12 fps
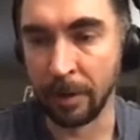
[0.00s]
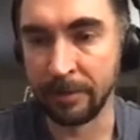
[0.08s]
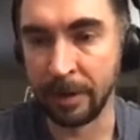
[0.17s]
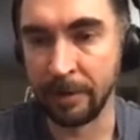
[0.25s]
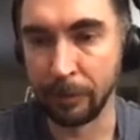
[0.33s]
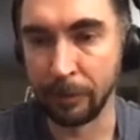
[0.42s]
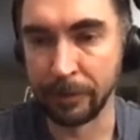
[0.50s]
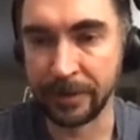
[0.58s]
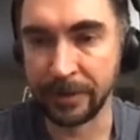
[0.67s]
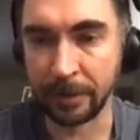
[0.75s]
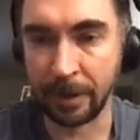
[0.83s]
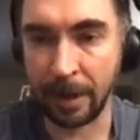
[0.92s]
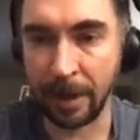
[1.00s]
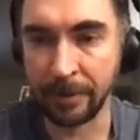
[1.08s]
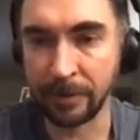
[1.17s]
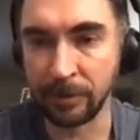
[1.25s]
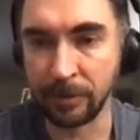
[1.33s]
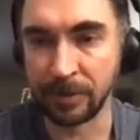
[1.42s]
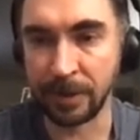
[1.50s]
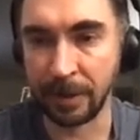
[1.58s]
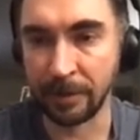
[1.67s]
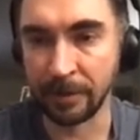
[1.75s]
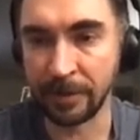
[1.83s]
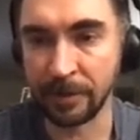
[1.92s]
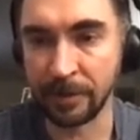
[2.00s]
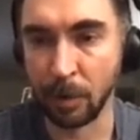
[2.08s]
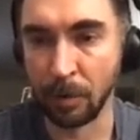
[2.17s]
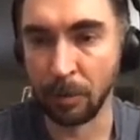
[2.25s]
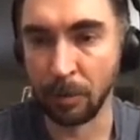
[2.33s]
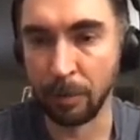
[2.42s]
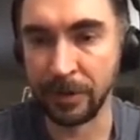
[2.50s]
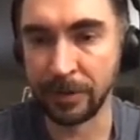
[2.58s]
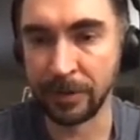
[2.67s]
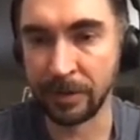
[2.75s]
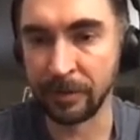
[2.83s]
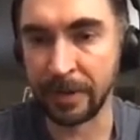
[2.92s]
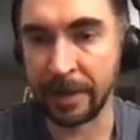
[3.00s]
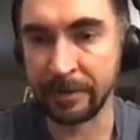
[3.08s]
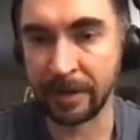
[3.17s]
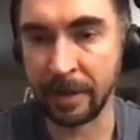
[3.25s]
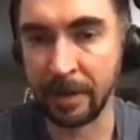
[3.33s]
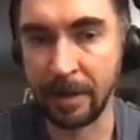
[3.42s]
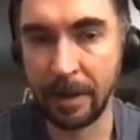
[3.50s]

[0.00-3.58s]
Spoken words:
telephony satellites, to send small pieces of data.